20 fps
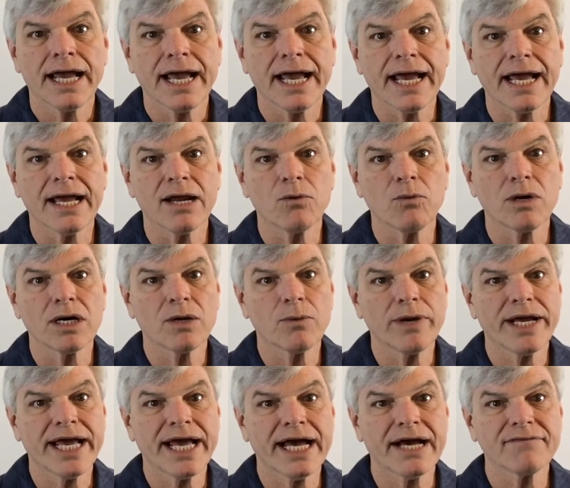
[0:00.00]
And what do
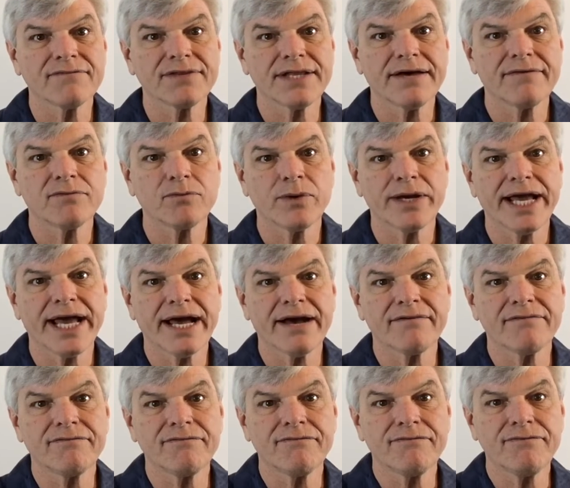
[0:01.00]
we have left? We
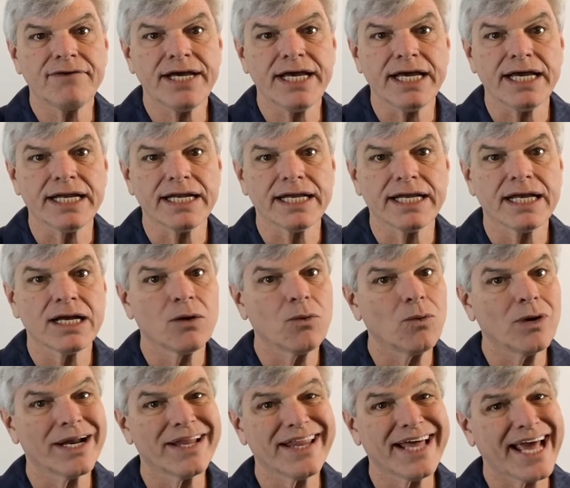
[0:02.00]
have feet.
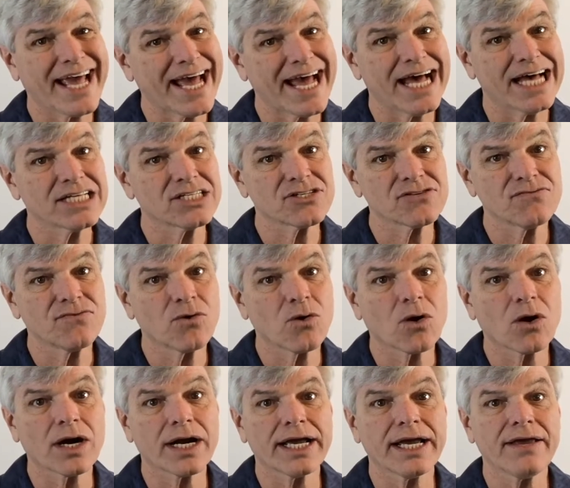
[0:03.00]
What did they ask
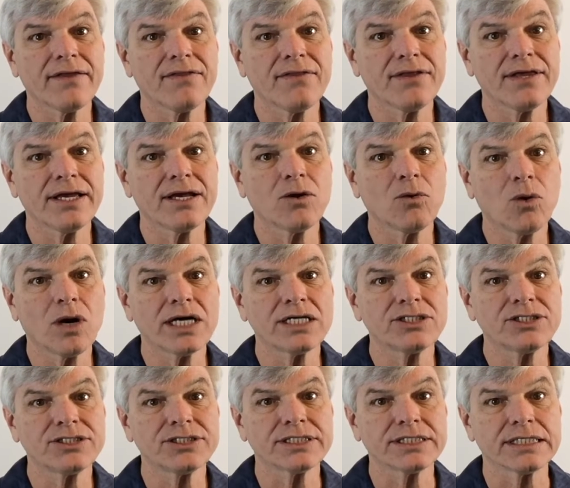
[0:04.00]
for in the
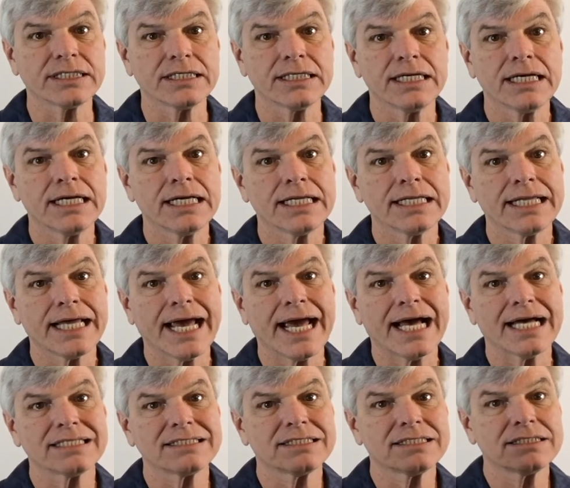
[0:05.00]
question? They
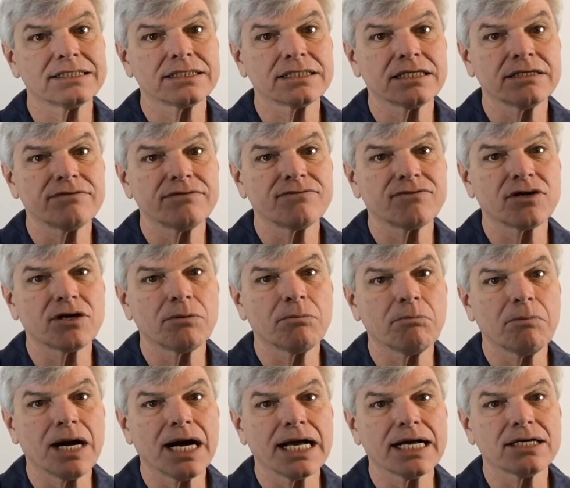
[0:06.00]
asked us to convert
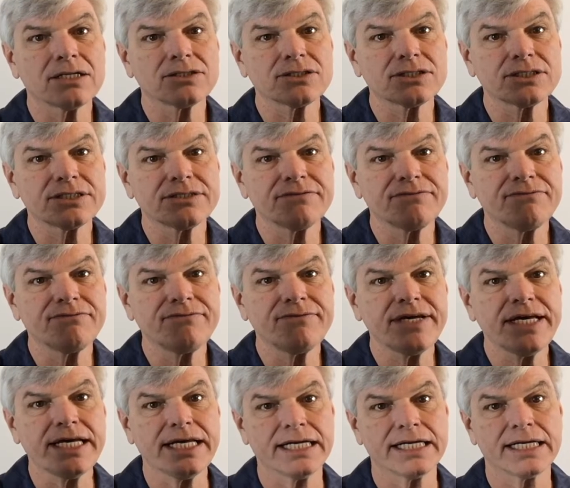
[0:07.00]
miles to
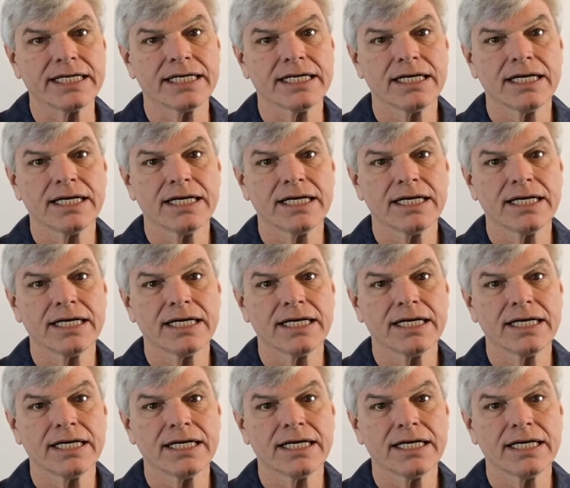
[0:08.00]
feet.